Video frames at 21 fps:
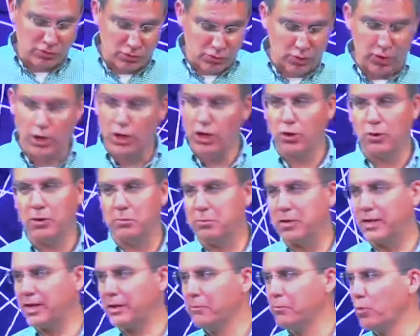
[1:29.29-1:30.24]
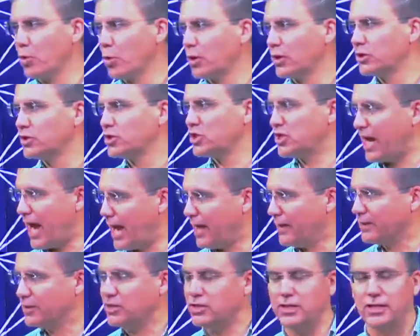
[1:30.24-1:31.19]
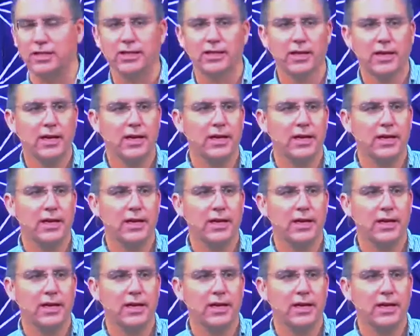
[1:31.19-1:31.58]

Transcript: grow and become more challenging.